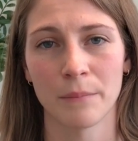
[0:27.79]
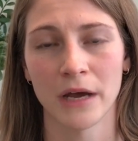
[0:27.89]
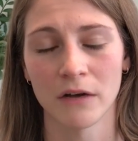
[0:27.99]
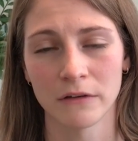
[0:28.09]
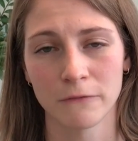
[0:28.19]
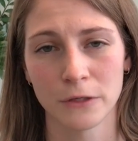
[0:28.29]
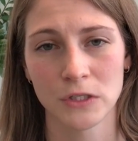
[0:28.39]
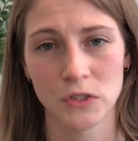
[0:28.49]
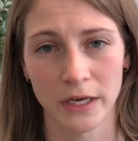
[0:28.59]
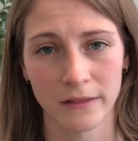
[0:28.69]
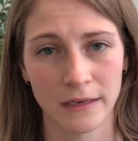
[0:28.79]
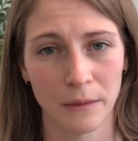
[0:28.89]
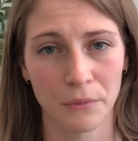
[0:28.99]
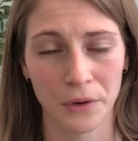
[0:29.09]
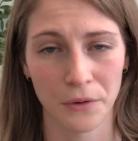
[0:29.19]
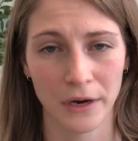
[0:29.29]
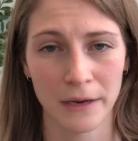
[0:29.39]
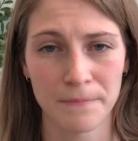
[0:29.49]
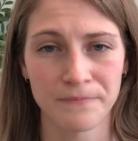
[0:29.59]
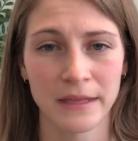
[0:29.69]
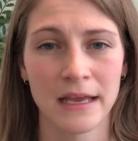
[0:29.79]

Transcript: pelvic floor strengthening program,